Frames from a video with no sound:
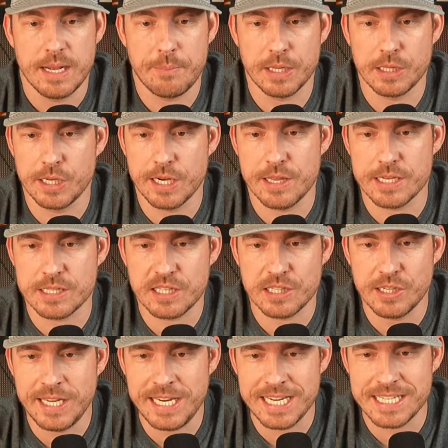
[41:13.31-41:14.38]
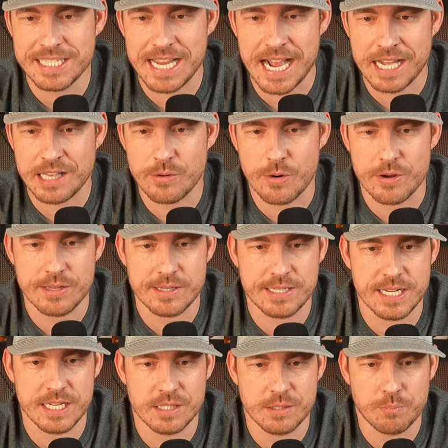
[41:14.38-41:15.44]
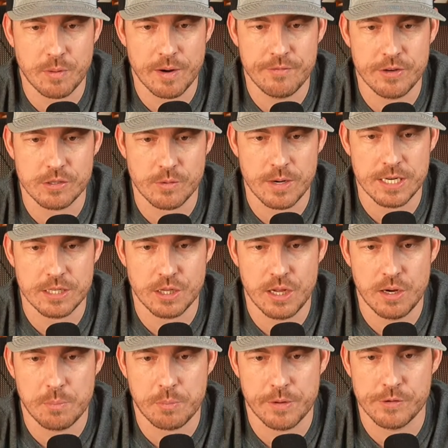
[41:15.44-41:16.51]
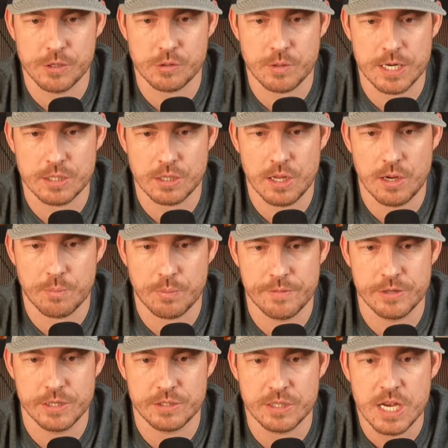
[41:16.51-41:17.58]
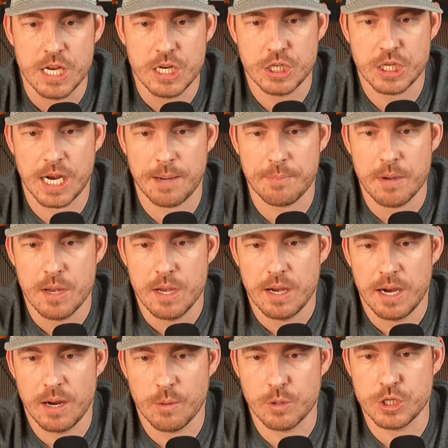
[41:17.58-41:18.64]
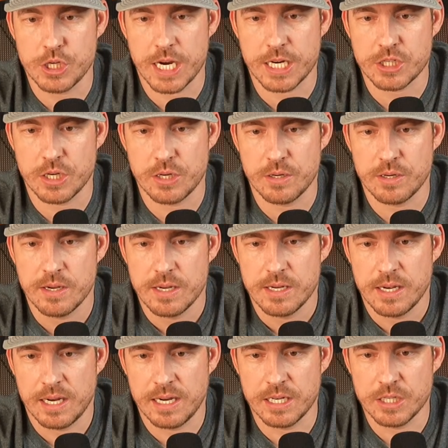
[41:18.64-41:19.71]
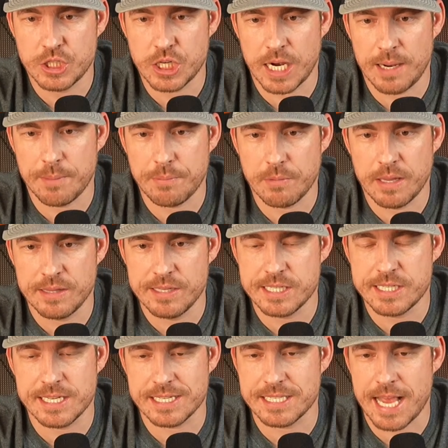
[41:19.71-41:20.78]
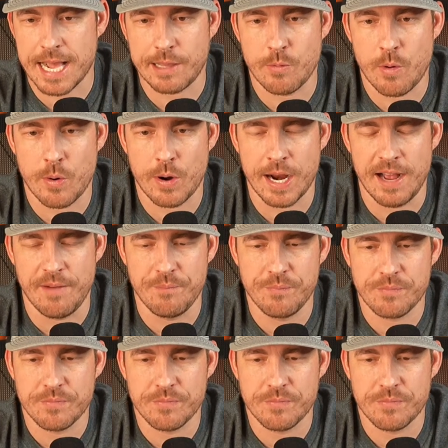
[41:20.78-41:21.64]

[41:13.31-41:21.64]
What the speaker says: But look at this. Look at exactly where this is. Previous range low, previous range low, previous chop, rejection, chop. And this is exactly where we're at.